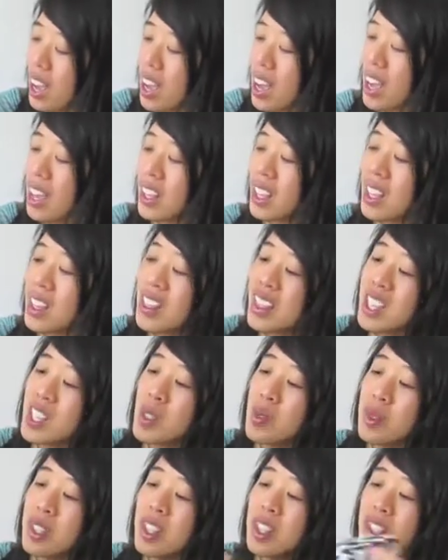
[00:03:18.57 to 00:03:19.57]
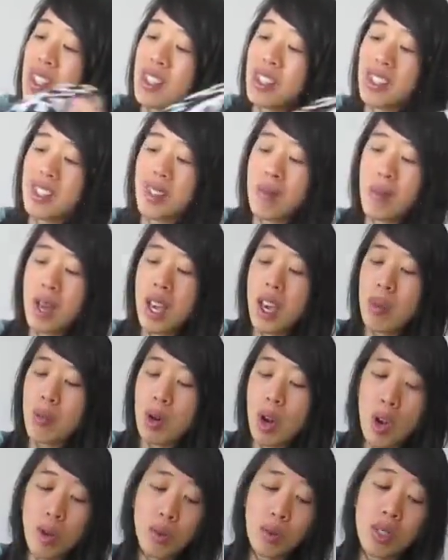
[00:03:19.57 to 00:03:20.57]
And then this one is my
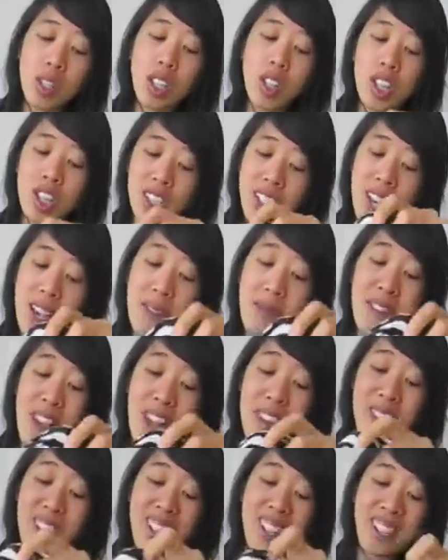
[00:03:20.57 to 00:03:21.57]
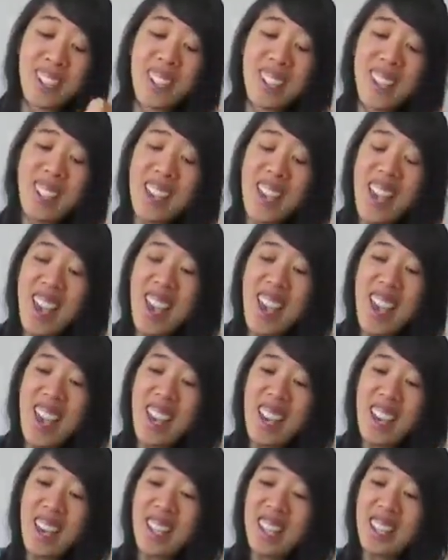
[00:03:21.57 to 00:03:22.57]
probably all-time favorite,
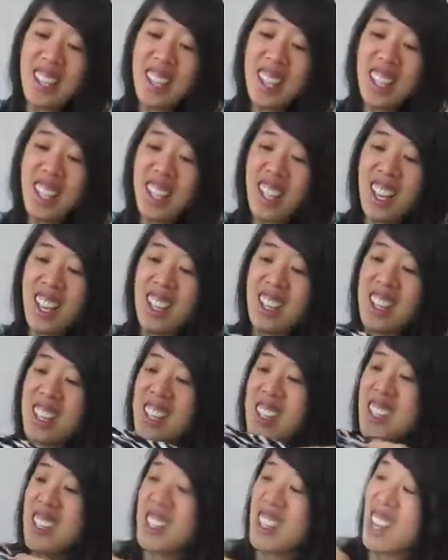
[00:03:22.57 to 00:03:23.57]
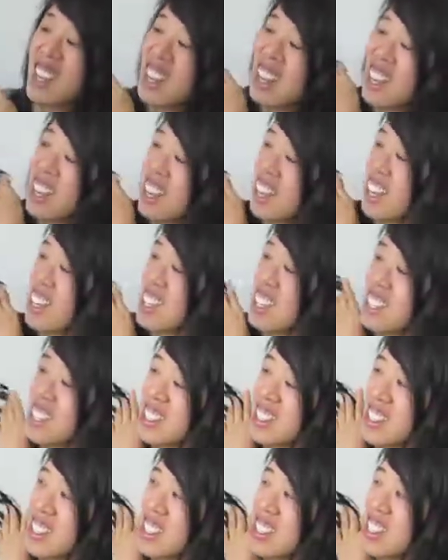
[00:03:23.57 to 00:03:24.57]
and it is it
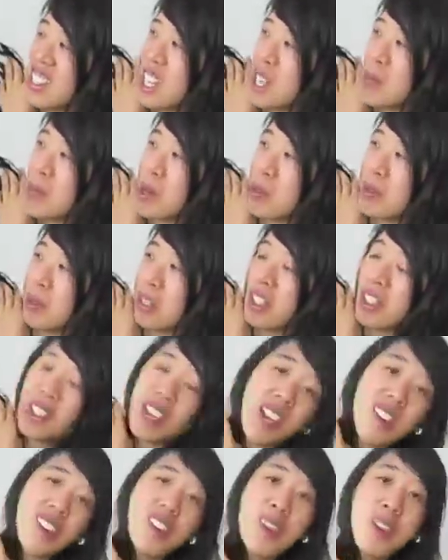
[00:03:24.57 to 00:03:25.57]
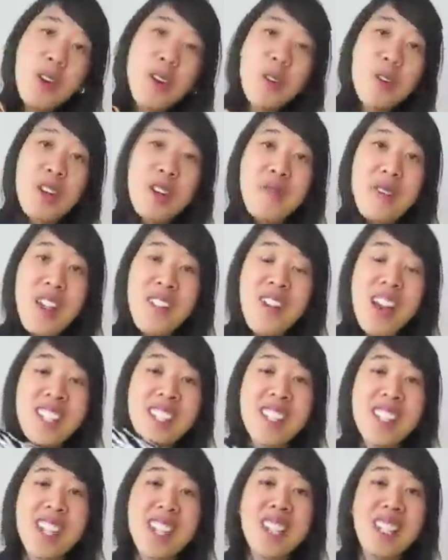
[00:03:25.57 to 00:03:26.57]
is the zebra print. I don't know what my
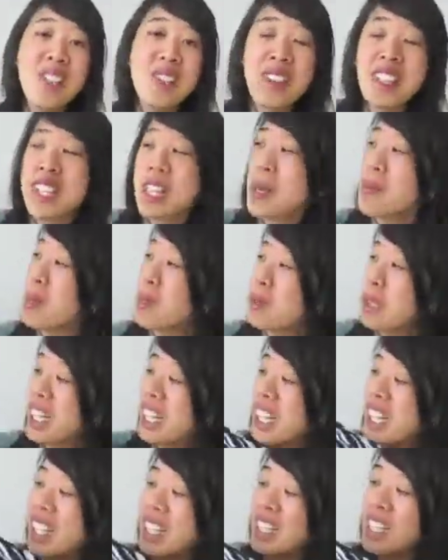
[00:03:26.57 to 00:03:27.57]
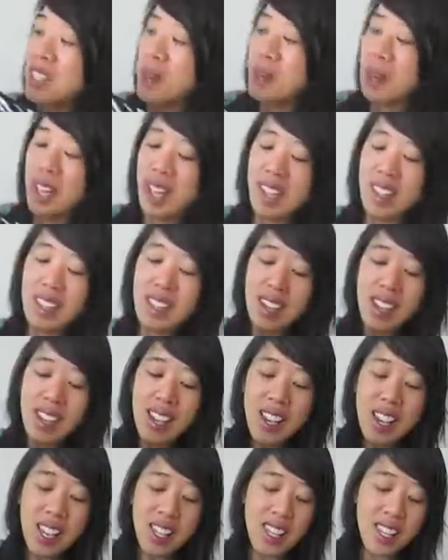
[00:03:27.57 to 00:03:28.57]
fascination with zebra print is, but
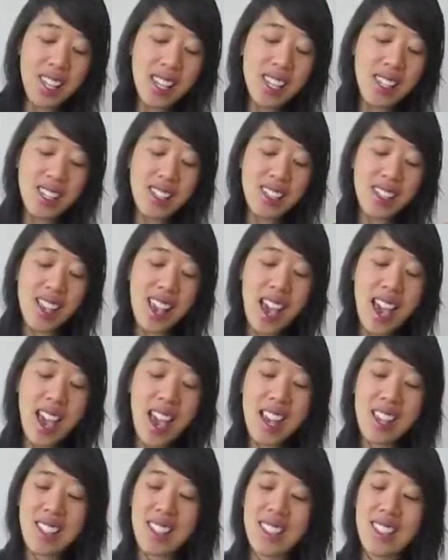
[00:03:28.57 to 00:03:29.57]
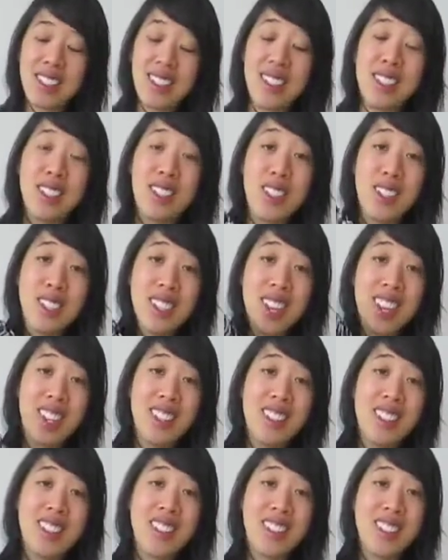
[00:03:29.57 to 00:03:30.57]
this adds a little
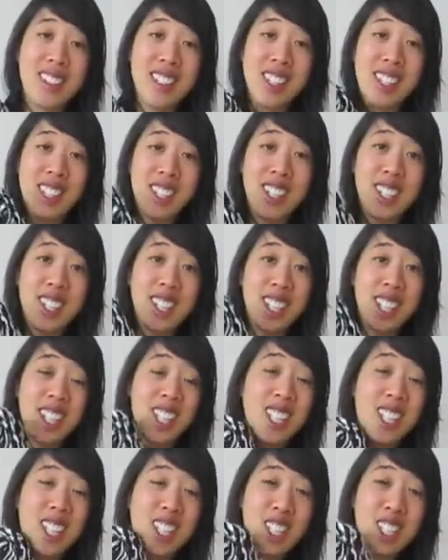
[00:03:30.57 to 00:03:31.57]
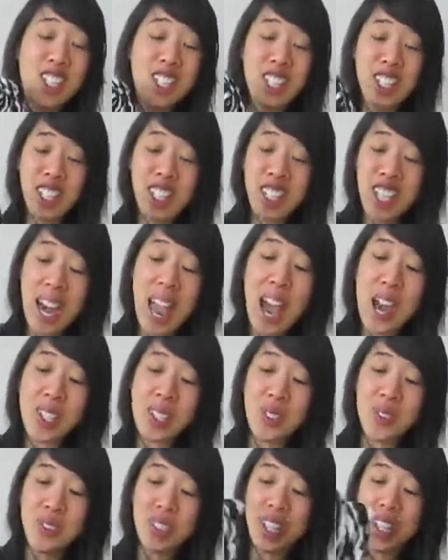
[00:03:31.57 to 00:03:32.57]
kick to your to your
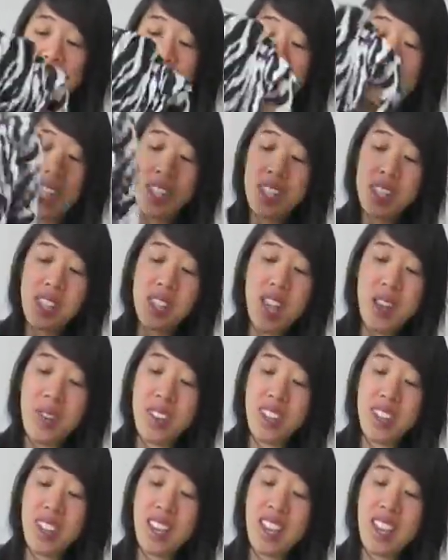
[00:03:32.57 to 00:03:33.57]
outfit, and I just love it.